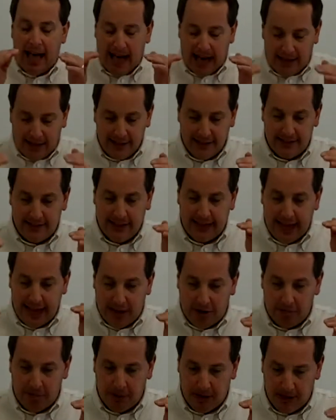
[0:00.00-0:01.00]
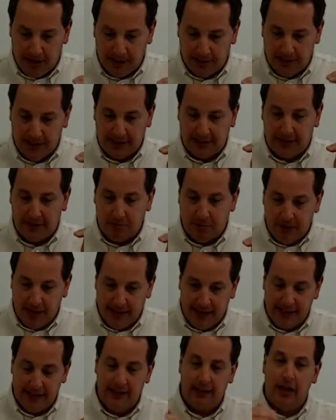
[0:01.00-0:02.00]
how does it help us
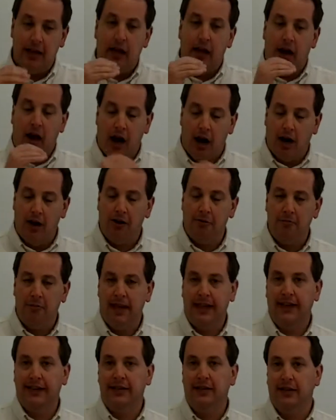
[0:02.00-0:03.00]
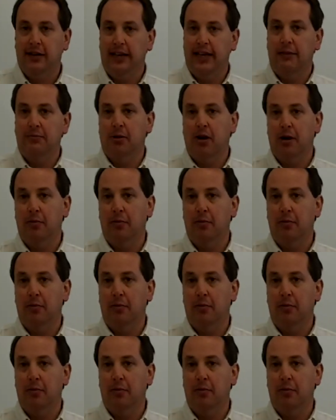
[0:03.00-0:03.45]
explain our main claim,